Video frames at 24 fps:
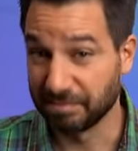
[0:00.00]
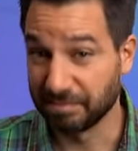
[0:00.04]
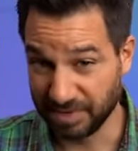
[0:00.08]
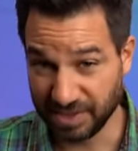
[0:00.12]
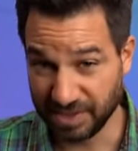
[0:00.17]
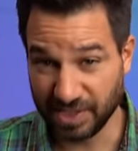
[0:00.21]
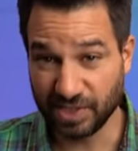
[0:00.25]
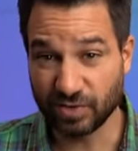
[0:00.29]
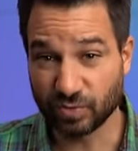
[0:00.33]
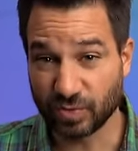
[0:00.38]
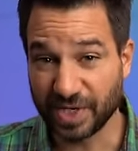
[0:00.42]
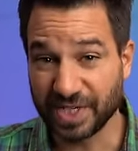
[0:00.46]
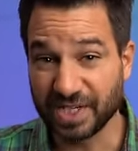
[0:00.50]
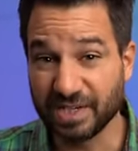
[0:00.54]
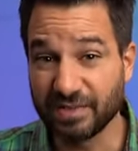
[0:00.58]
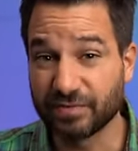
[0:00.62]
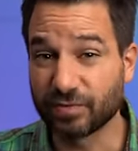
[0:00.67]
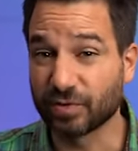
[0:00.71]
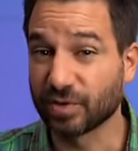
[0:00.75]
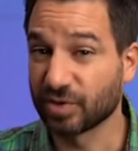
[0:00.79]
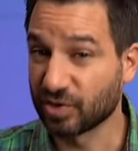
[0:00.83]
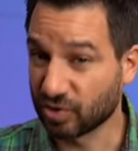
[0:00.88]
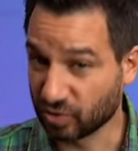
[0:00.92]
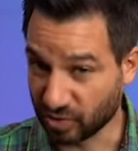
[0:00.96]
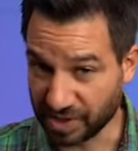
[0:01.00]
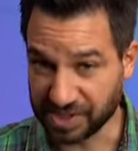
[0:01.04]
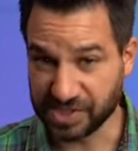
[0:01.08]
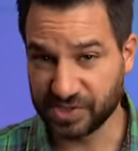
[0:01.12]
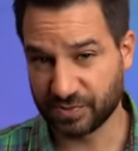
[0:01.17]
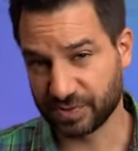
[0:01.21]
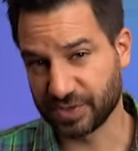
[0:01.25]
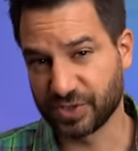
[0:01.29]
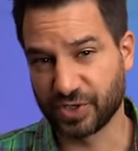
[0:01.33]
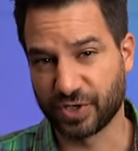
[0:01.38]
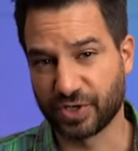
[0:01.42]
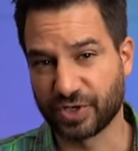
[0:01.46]
Being ready for Christ's
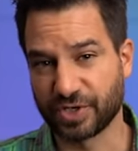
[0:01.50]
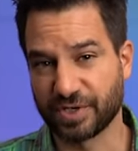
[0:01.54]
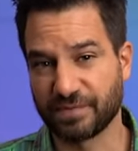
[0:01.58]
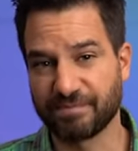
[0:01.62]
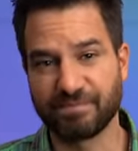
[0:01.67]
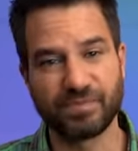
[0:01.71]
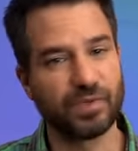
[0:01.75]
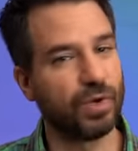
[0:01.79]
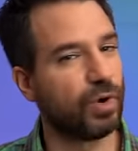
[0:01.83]
return